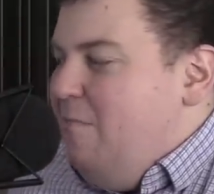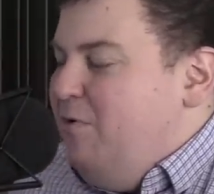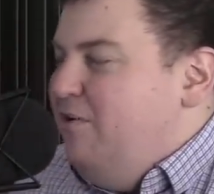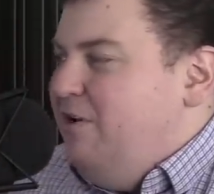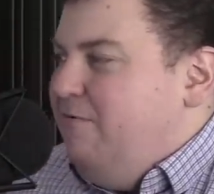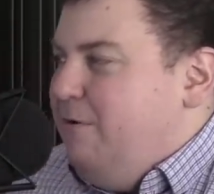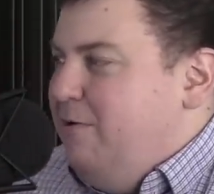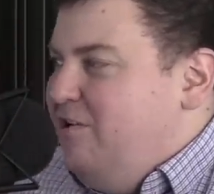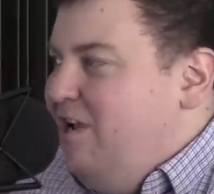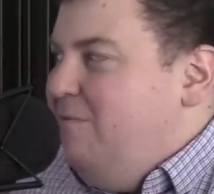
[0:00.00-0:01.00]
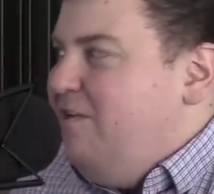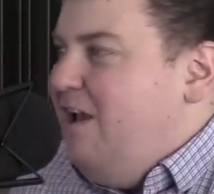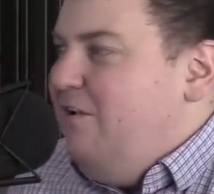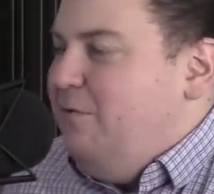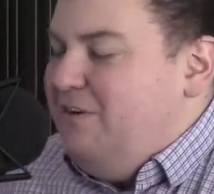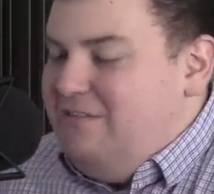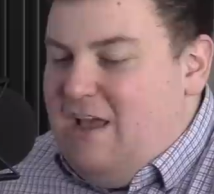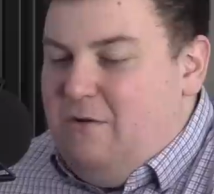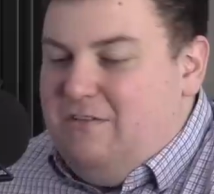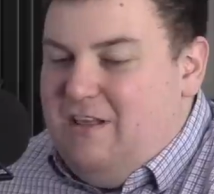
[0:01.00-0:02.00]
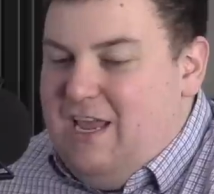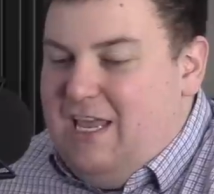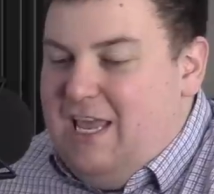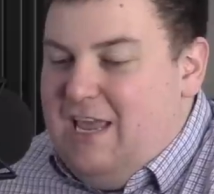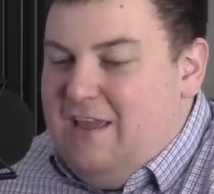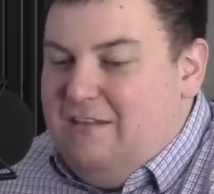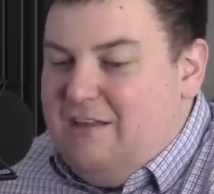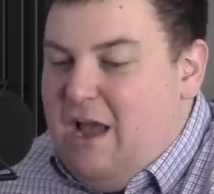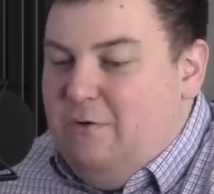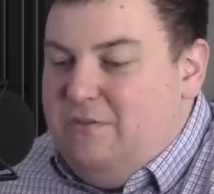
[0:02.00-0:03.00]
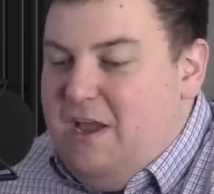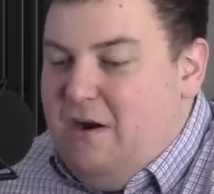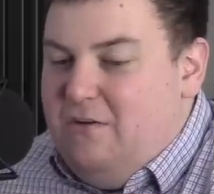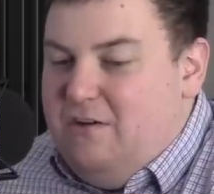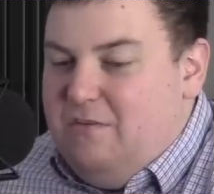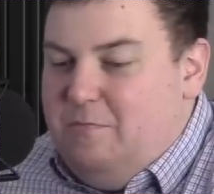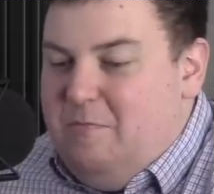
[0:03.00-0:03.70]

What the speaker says: pushing for regime change, which sounds like he is out there just